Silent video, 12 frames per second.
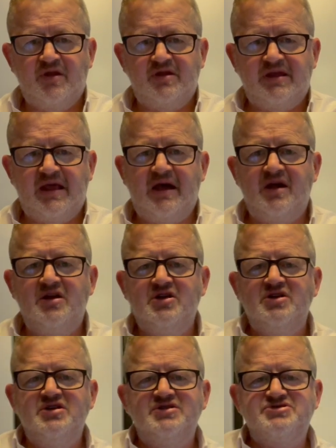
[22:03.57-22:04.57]
Yeah.
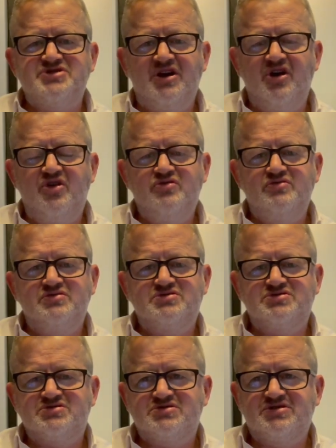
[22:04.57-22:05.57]
So
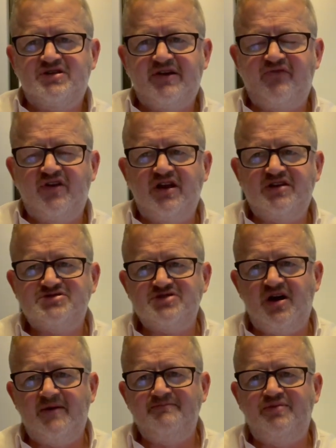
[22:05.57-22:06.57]
to give an
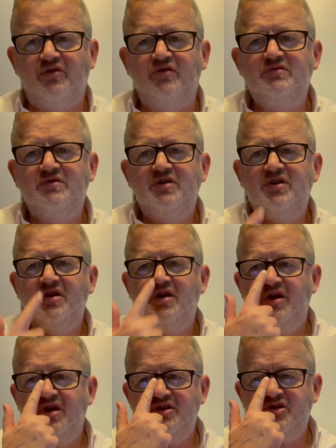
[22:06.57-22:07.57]
example,
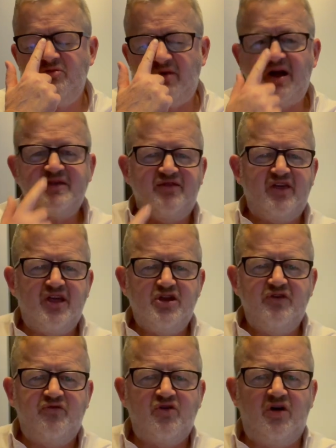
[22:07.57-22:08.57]
you might think
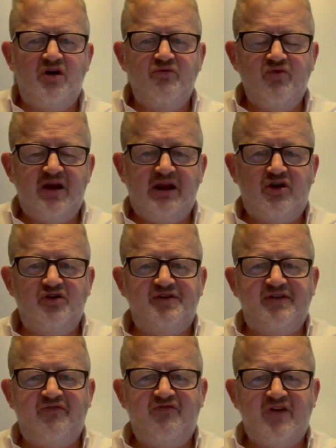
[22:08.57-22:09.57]
you've got a really good
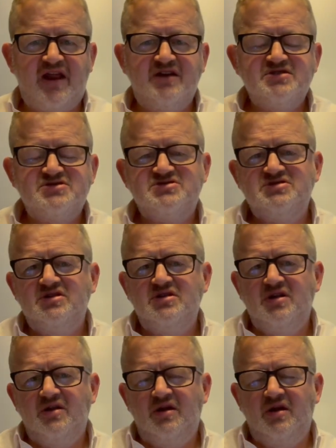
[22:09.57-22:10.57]
defence,
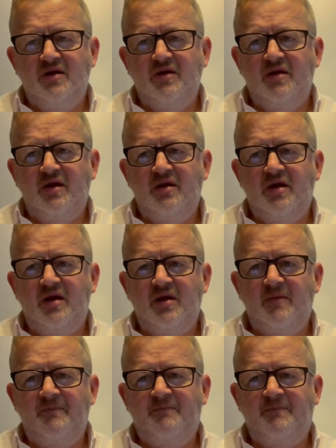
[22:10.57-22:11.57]

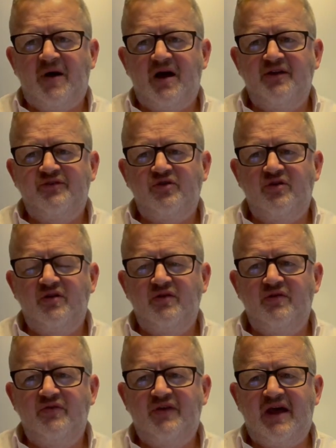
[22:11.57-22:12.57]
but
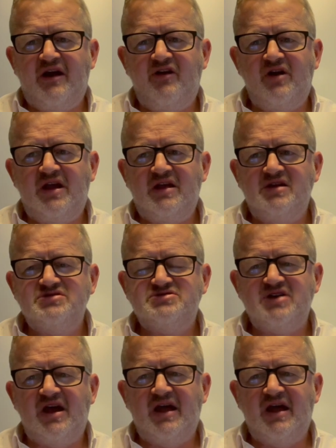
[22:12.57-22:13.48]
there is